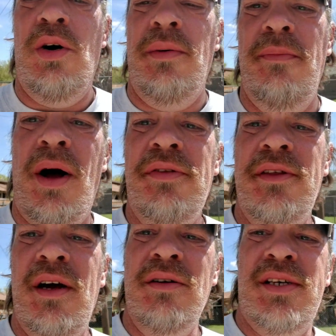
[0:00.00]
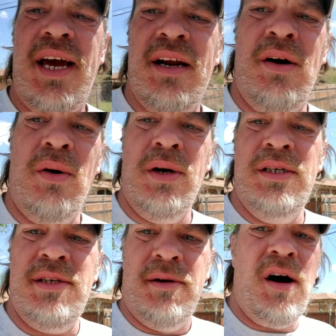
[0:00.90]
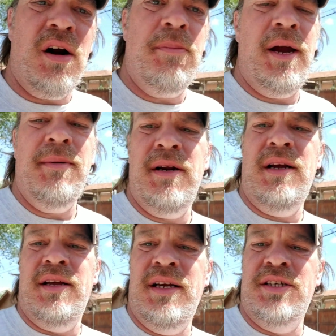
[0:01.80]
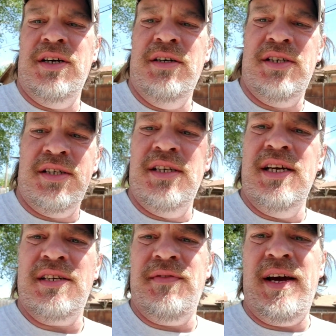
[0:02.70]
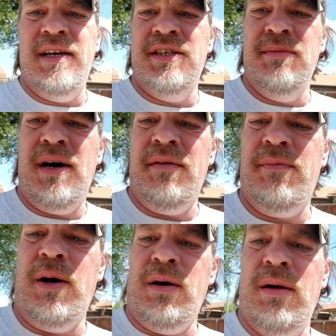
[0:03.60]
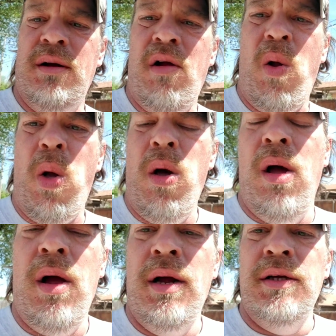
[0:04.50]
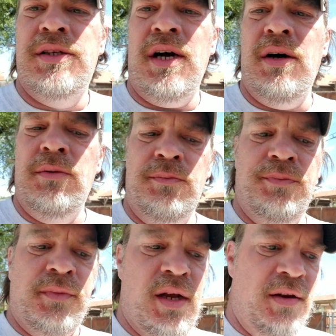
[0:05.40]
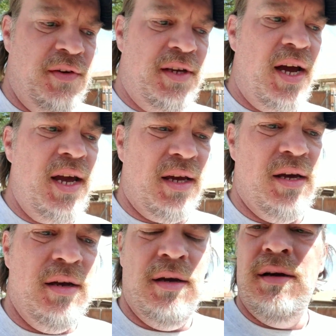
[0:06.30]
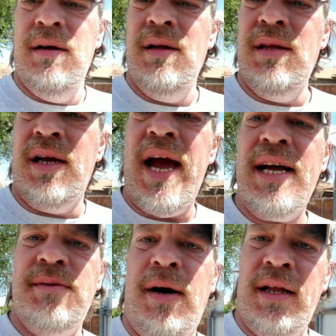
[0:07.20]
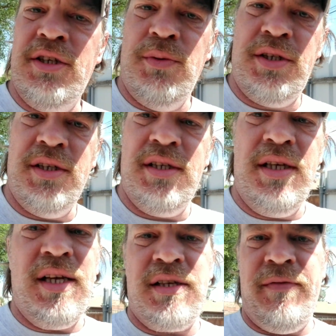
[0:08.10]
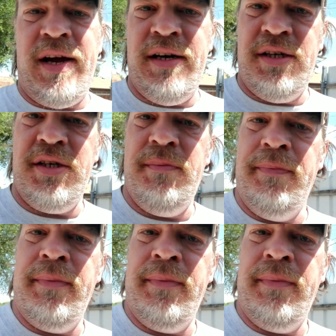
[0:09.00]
in both of those categories, the car payment and the insurance is a disadvantage in my part. So if you take the gas mileage, which is a disadvantage,